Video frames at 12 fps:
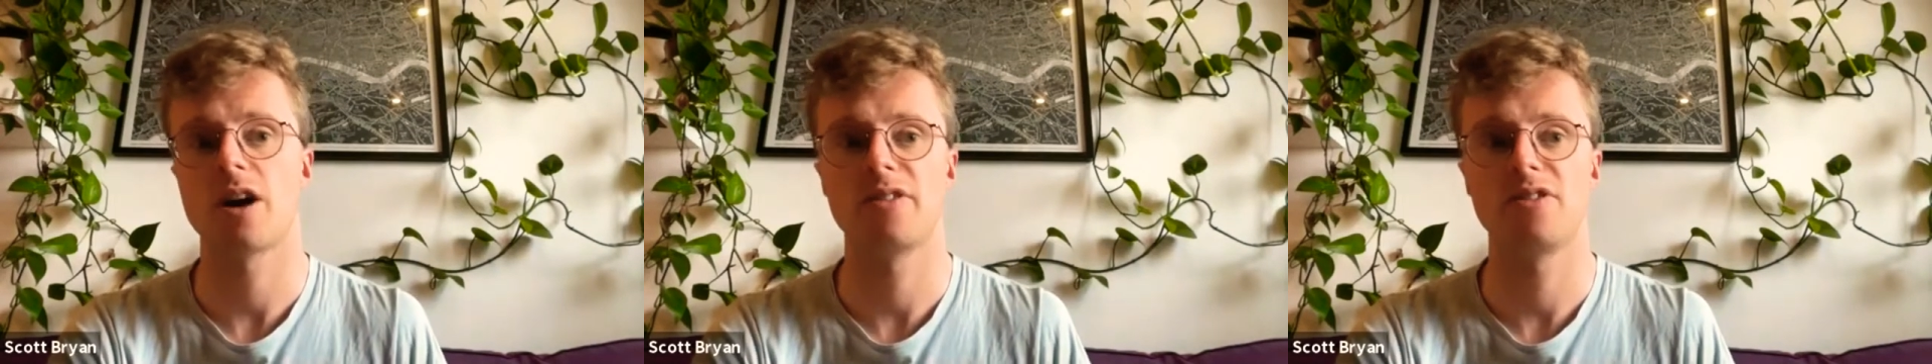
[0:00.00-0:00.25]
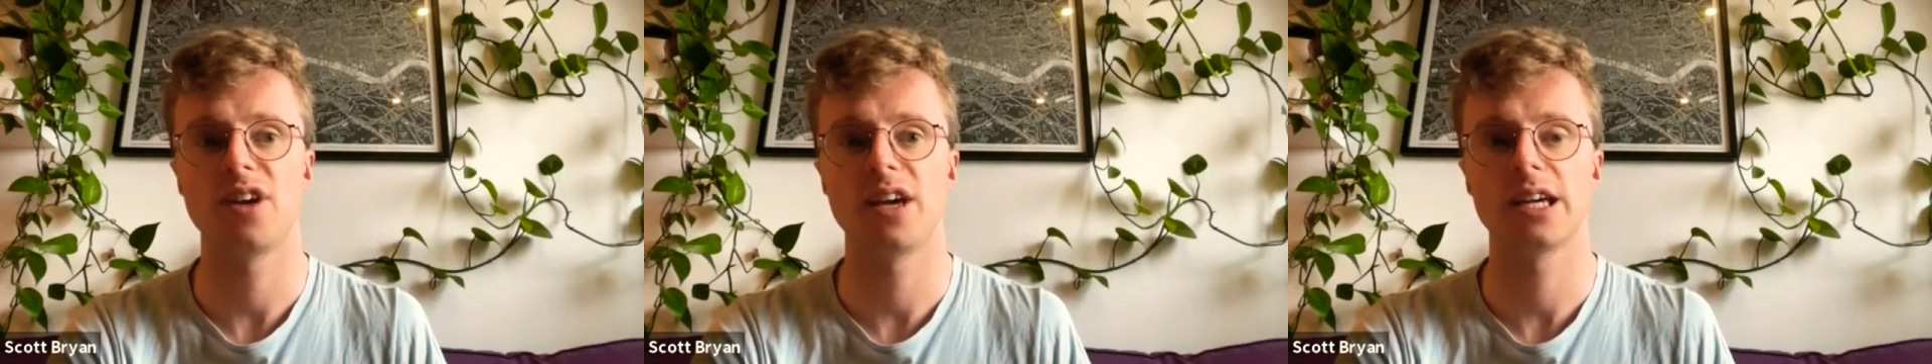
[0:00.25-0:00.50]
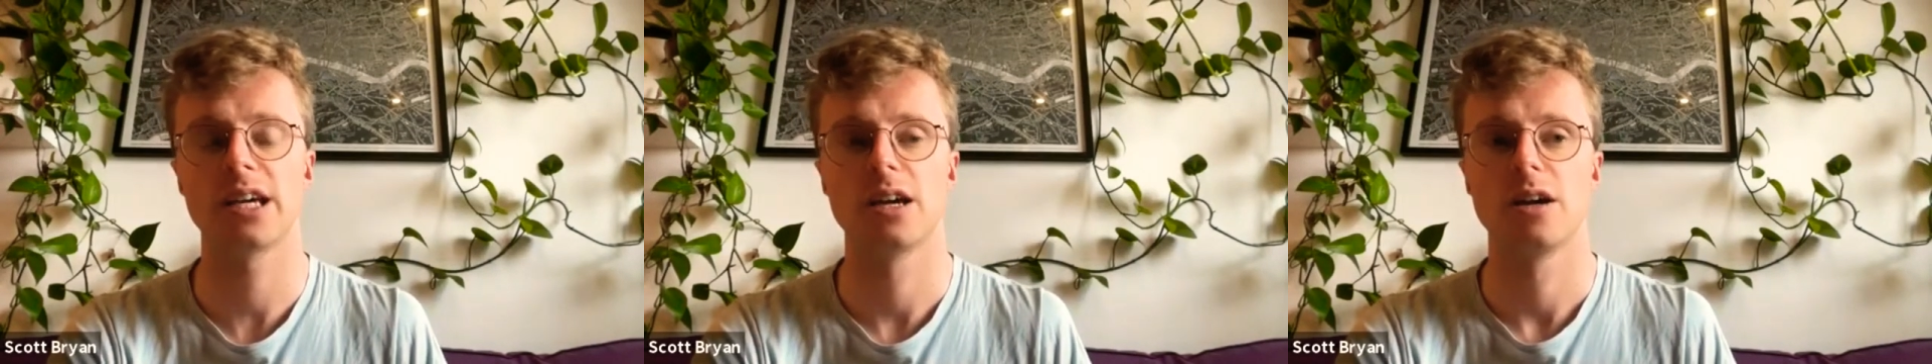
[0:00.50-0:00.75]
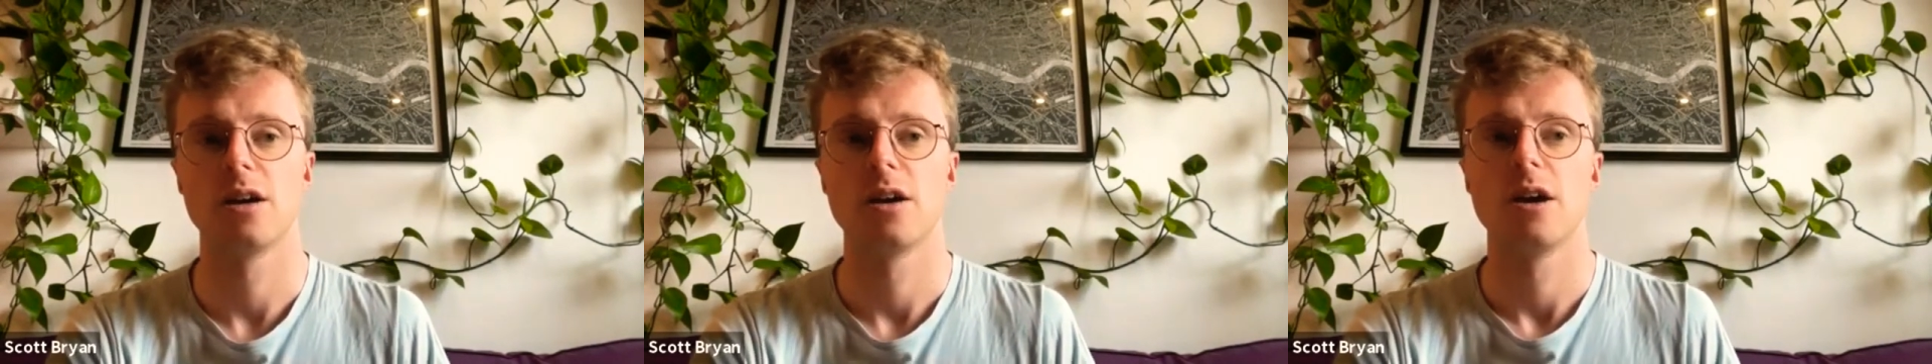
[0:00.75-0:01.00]
I think
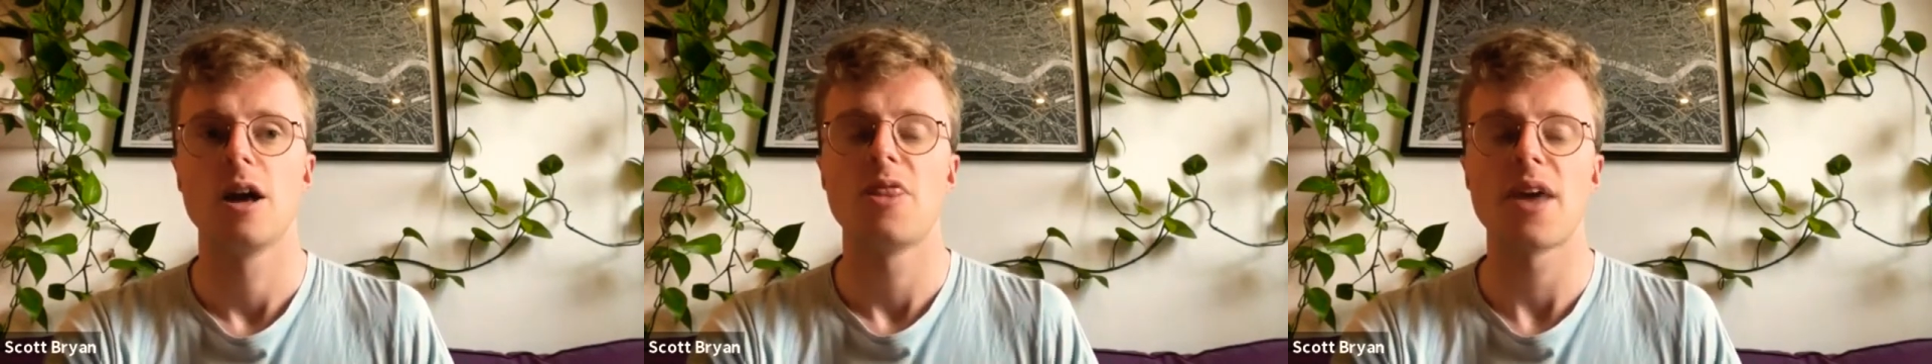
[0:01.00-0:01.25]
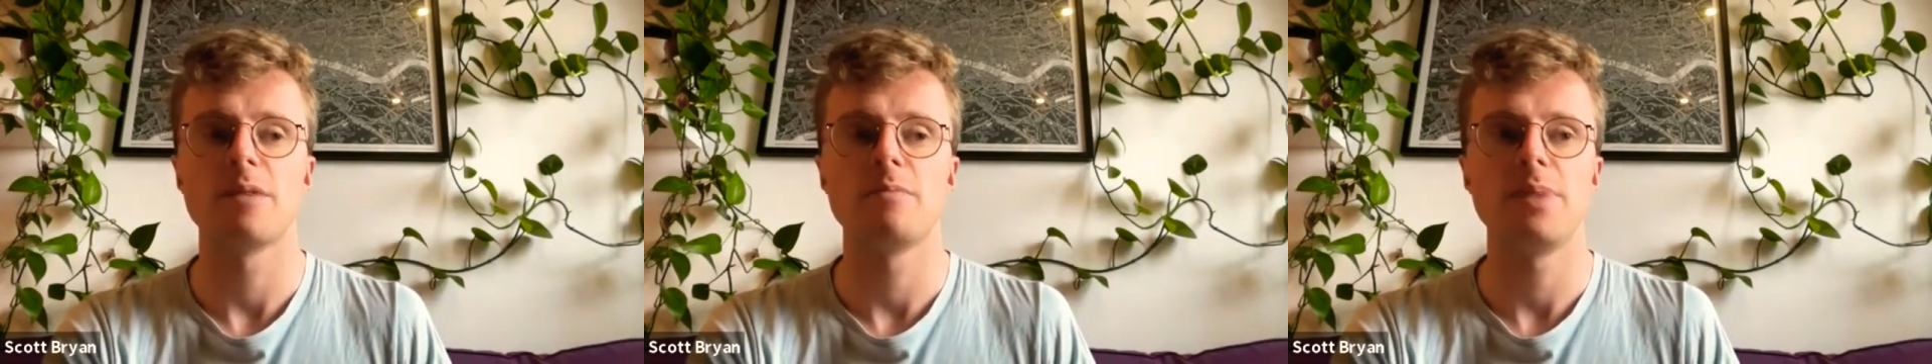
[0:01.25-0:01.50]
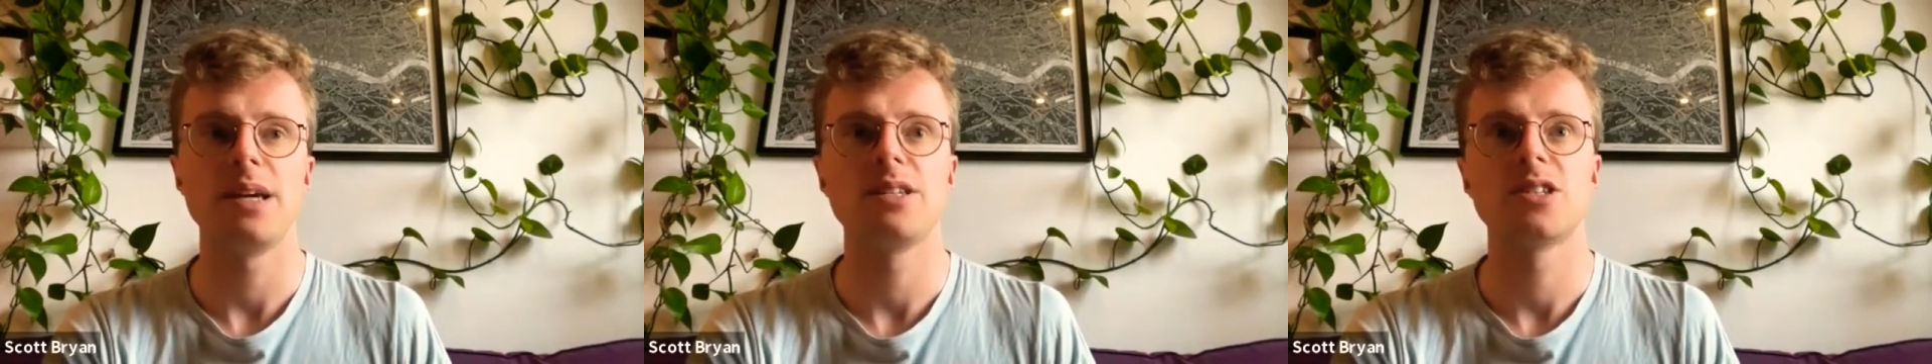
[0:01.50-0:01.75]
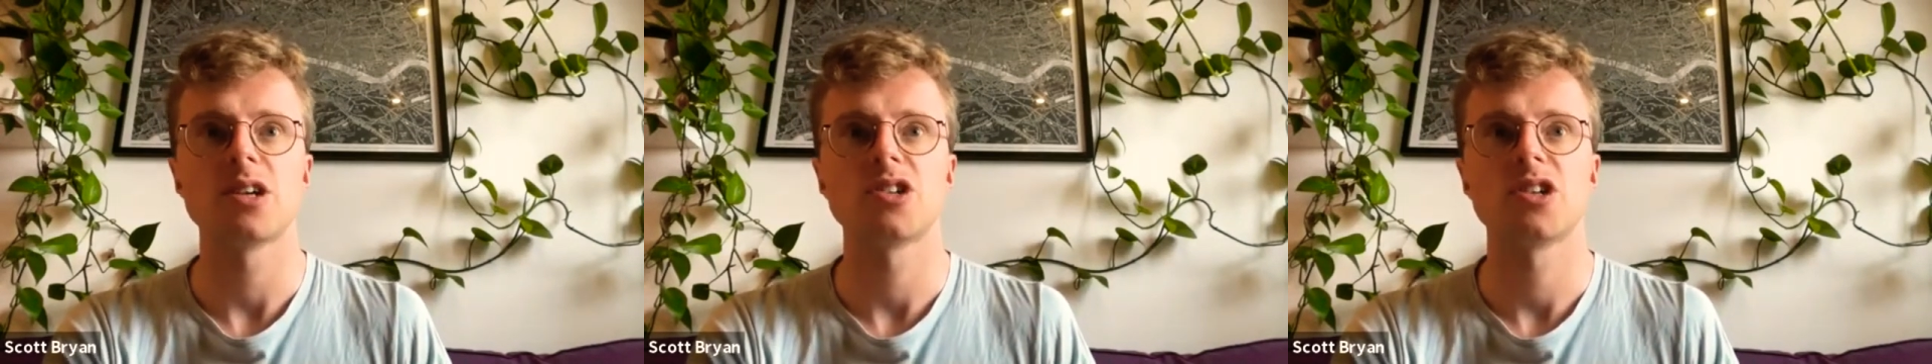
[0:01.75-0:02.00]
there can be
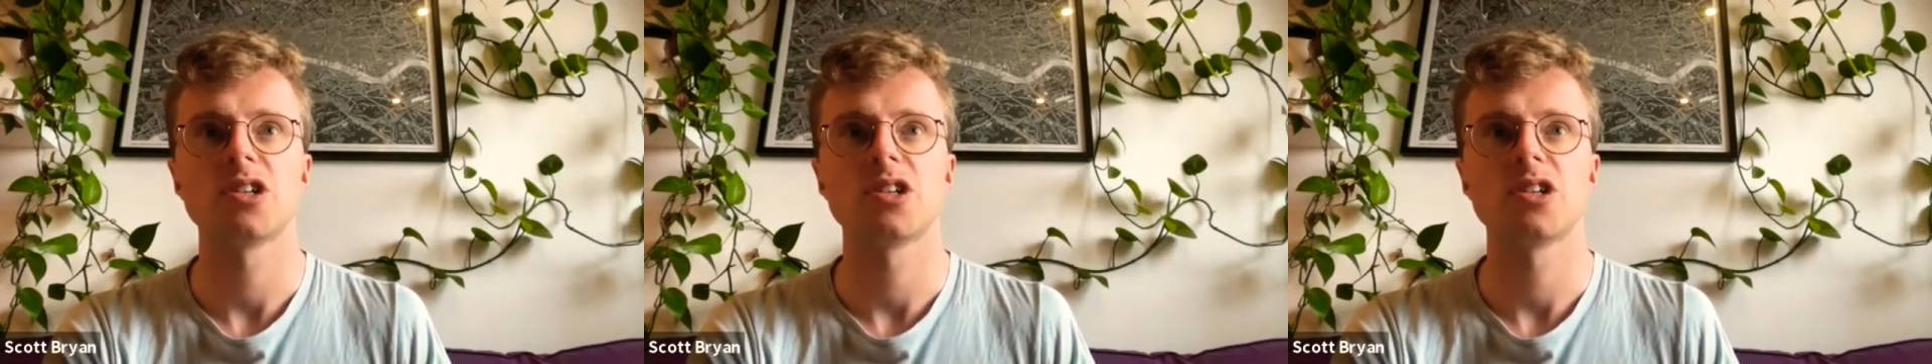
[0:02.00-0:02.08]
such an